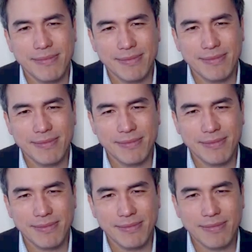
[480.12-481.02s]

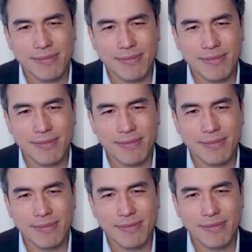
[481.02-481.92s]

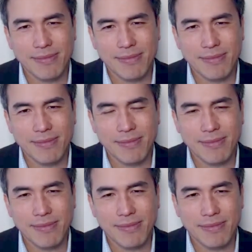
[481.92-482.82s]

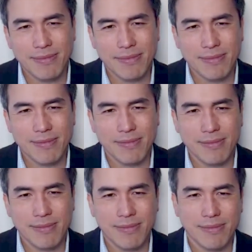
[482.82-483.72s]

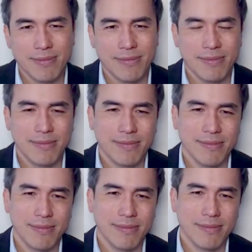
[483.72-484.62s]

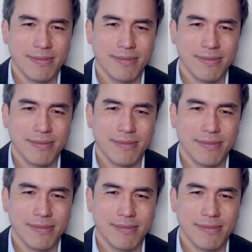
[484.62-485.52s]

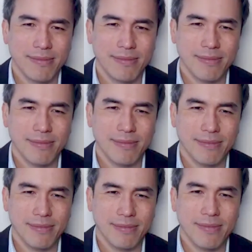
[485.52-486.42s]

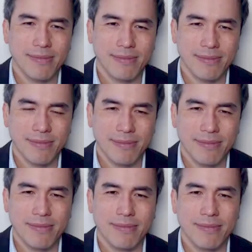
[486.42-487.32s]

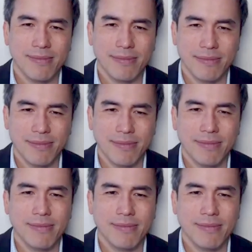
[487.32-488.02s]
(not speaking)